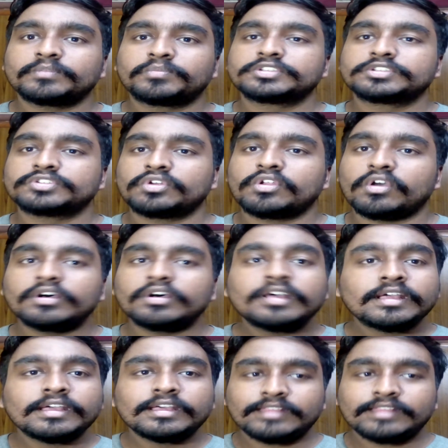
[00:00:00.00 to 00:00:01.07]
persona,
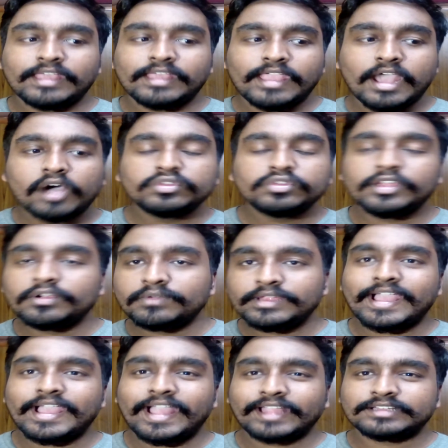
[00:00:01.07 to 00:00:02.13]
how they
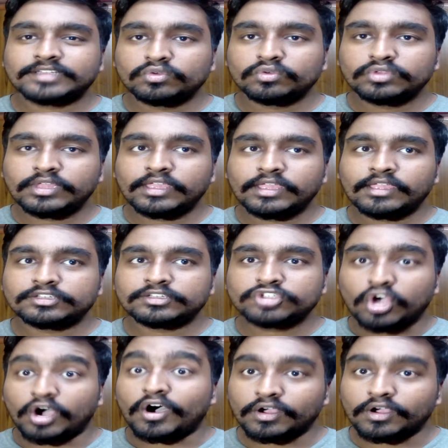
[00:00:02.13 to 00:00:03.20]
react, how they
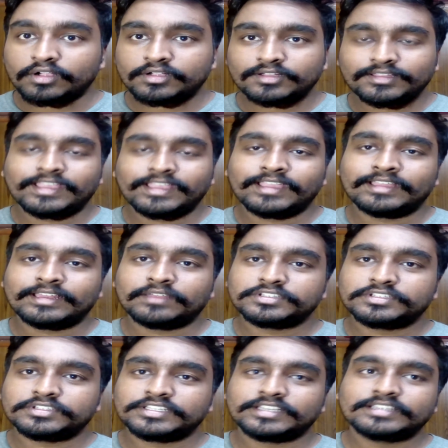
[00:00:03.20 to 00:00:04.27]
talk, and
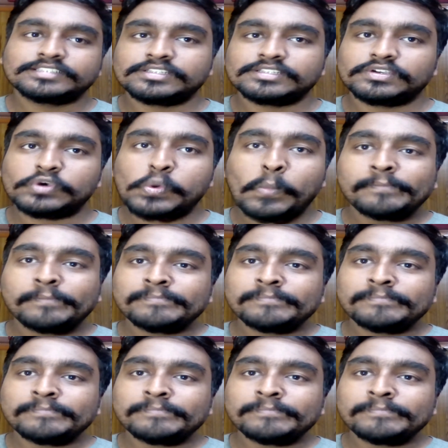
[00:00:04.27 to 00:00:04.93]
everything. So,